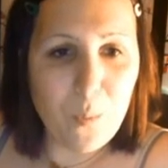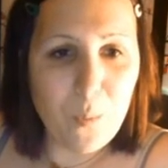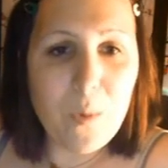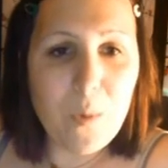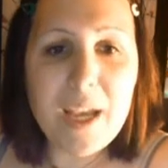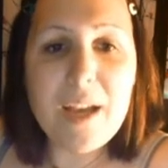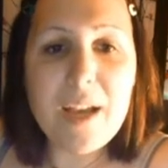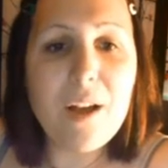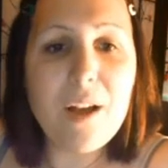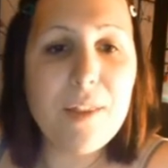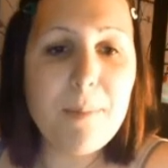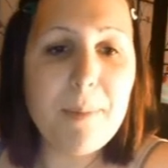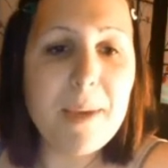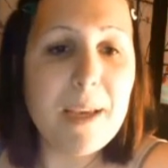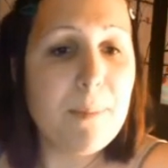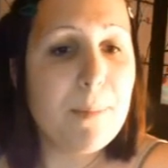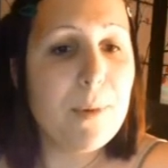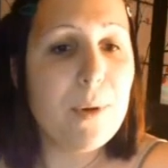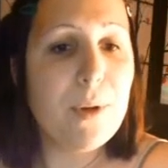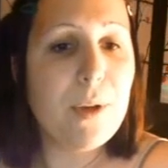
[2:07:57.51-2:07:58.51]
we are the
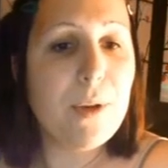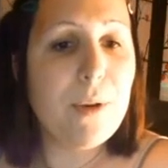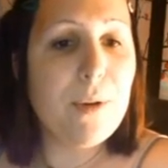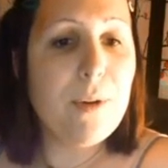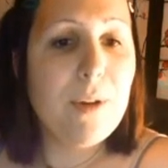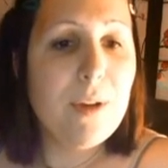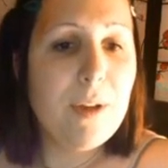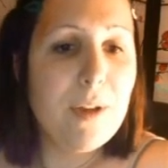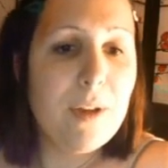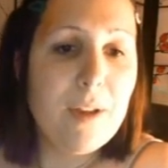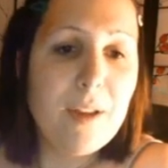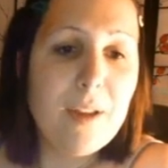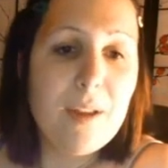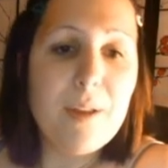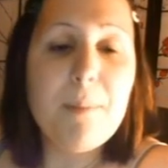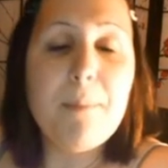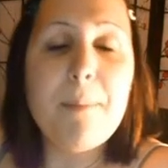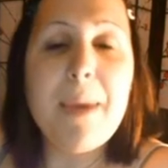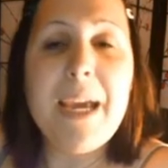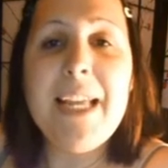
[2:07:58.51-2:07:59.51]
people who
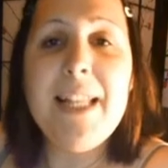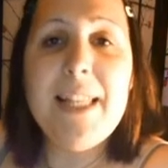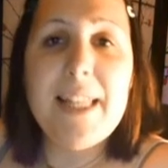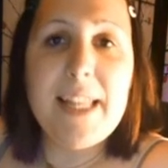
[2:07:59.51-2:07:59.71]
made